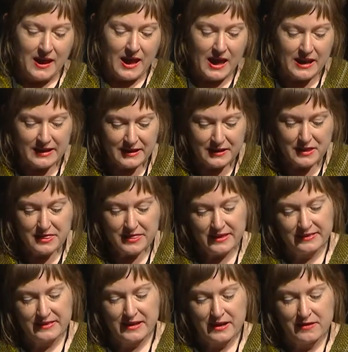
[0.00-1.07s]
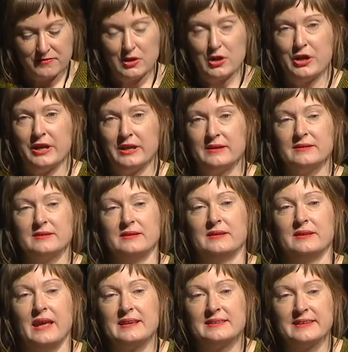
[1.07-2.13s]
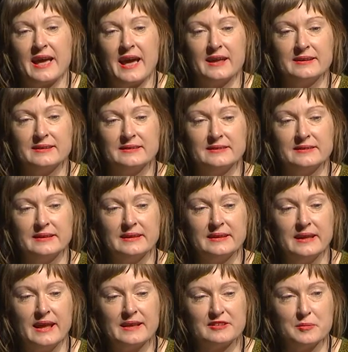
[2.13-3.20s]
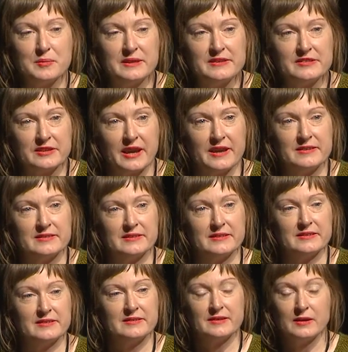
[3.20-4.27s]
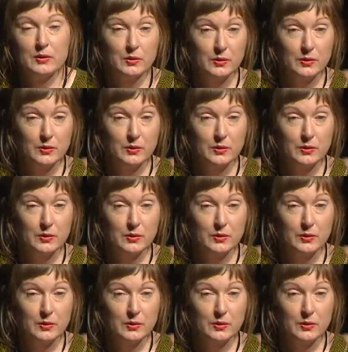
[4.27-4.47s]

And another thing that I've learned is that in some of these cases,